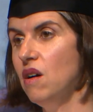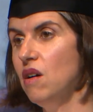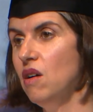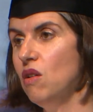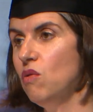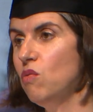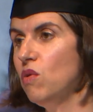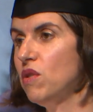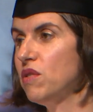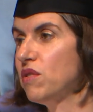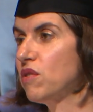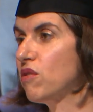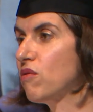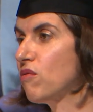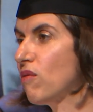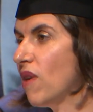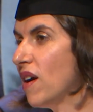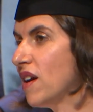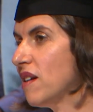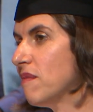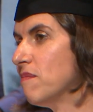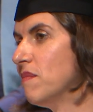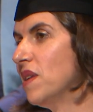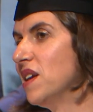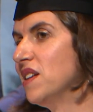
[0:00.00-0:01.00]
What a
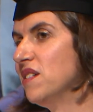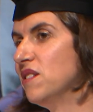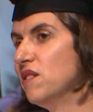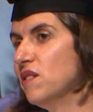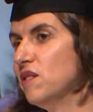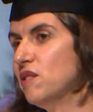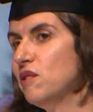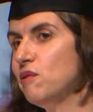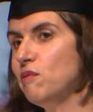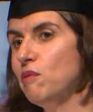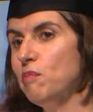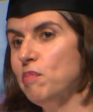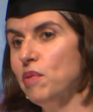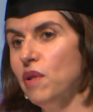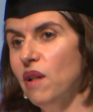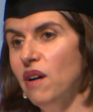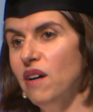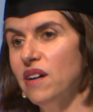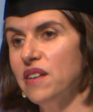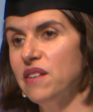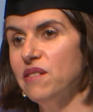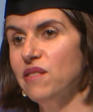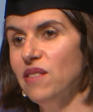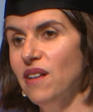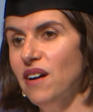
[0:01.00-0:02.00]
great menu to apply
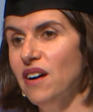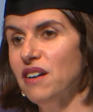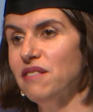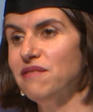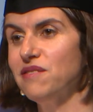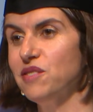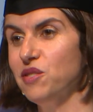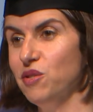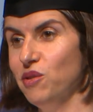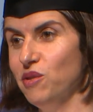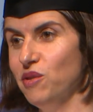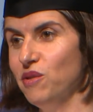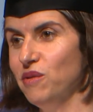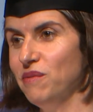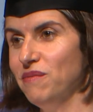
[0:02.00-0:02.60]
your life to.